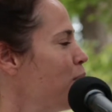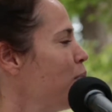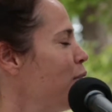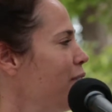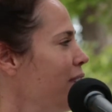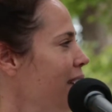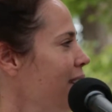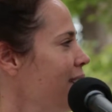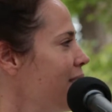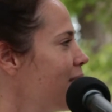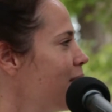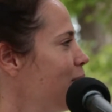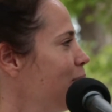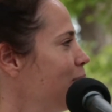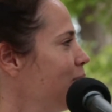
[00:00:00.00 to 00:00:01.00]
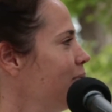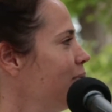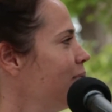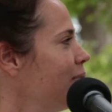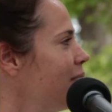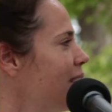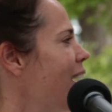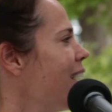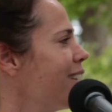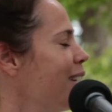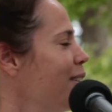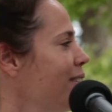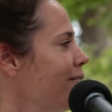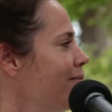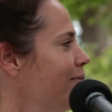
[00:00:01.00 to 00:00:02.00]
pavilions
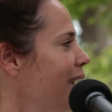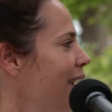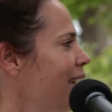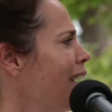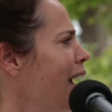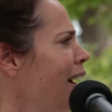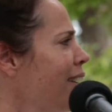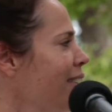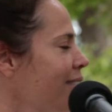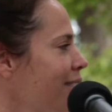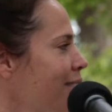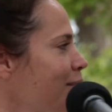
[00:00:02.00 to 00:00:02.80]
sited in gardens.